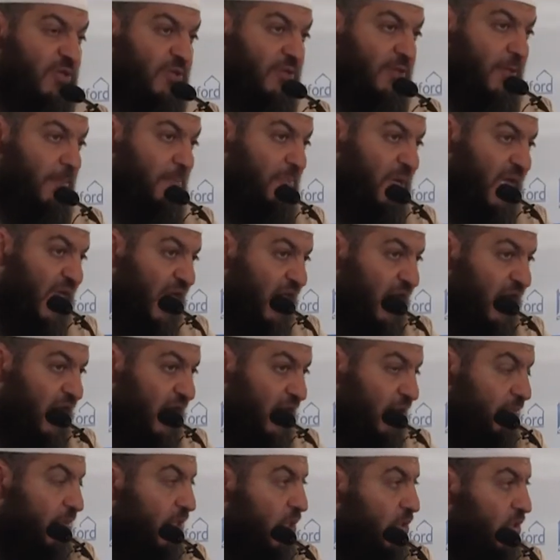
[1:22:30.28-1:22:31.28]
In the
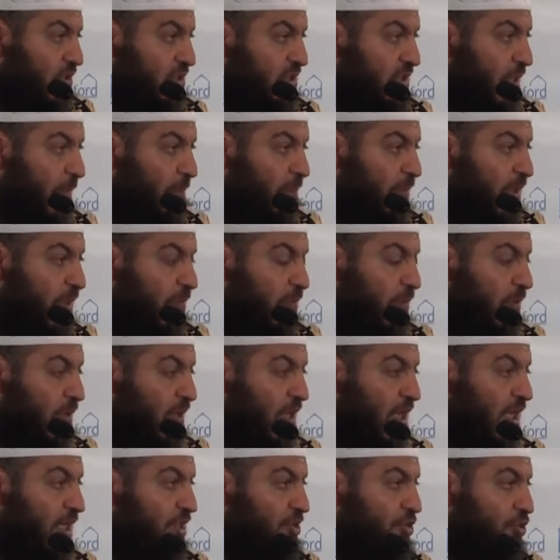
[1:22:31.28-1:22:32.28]
beginning, because some
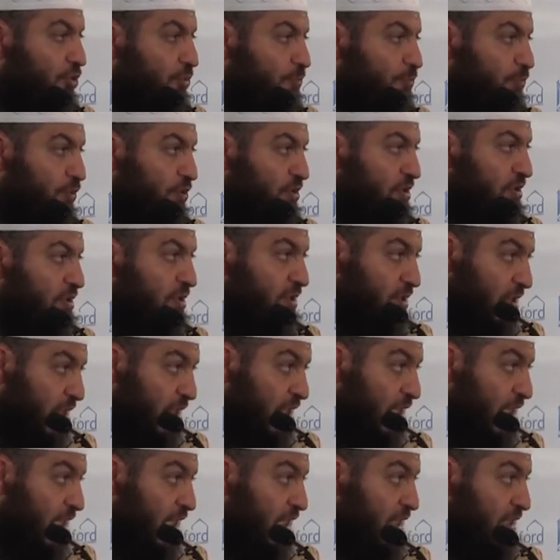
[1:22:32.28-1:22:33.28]
people can't put
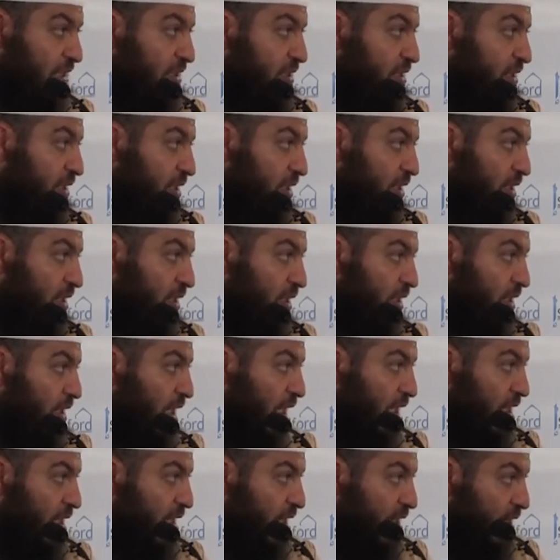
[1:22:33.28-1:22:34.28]
things,
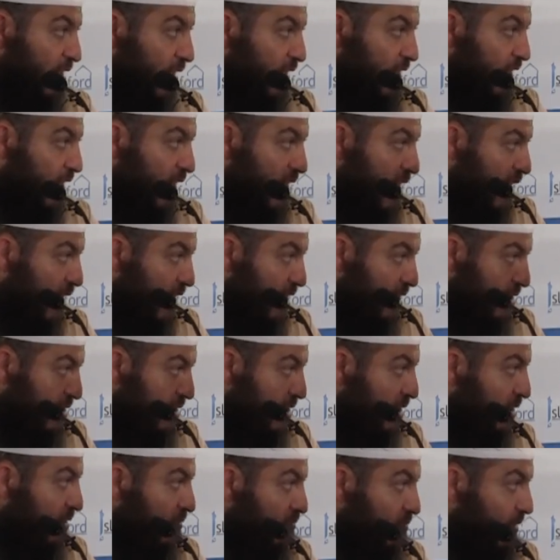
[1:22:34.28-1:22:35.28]
they
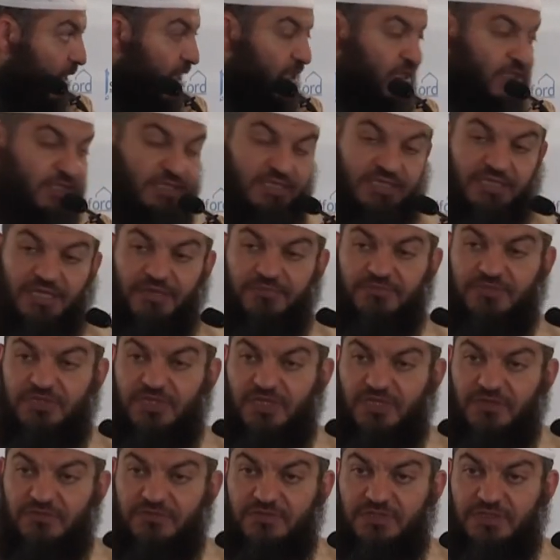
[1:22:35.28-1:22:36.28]
can't manage
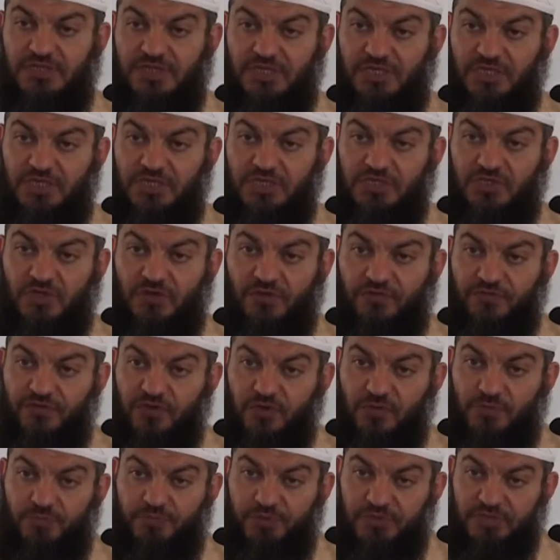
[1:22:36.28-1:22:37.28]
themselves. So
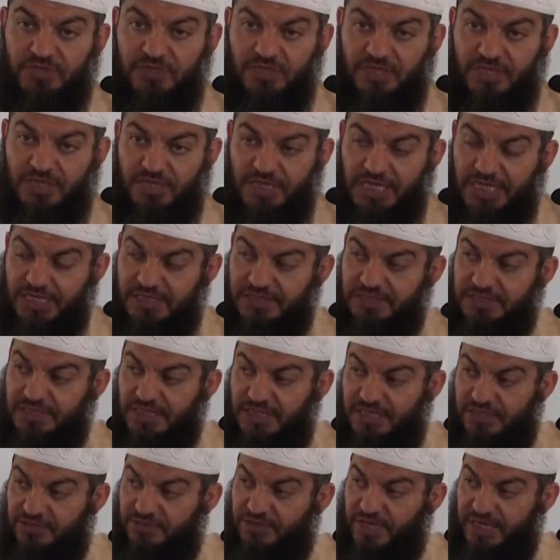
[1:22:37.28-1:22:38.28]
if you put
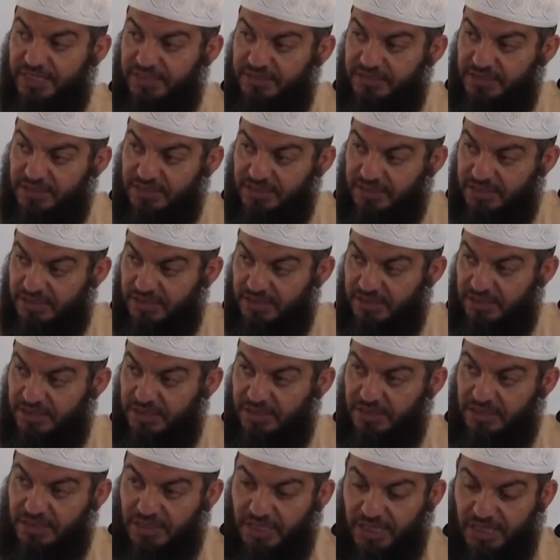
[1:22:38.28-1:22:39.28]
things in writing,
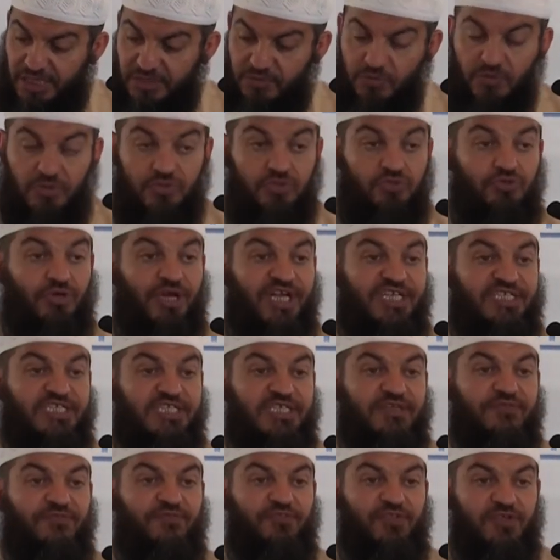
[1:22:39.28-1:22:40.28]
I want to
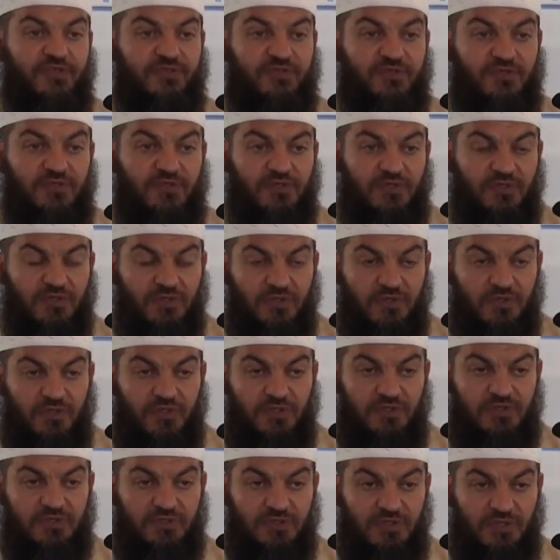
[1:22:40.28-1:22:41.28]
achieve this
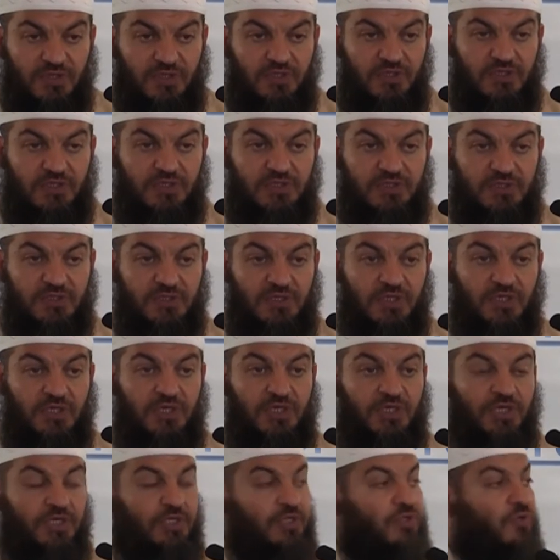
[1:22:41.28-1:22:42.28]

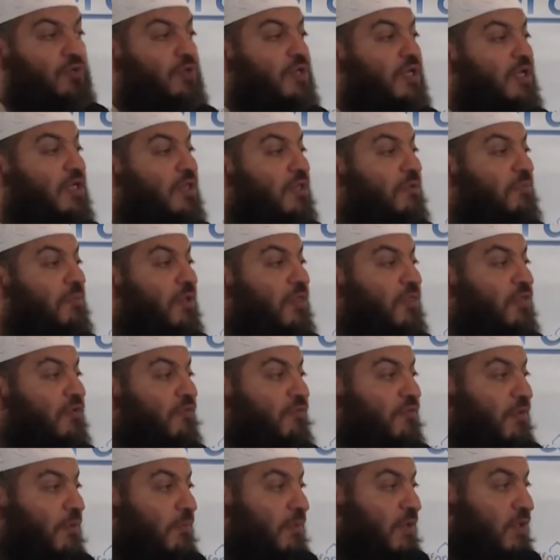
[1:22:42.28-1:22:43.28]
during the
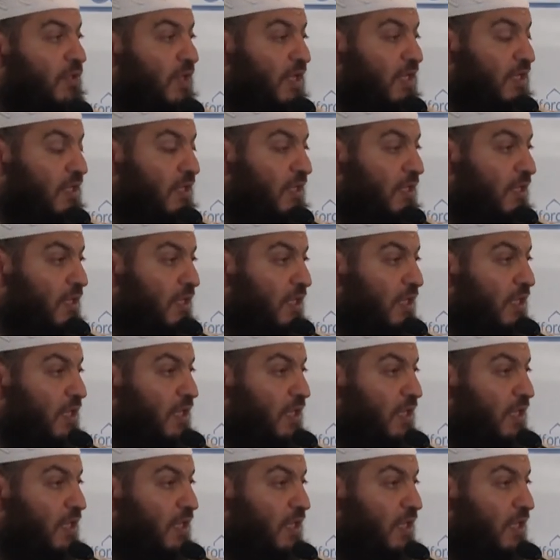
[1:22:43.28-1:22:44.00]
month of Ramadan.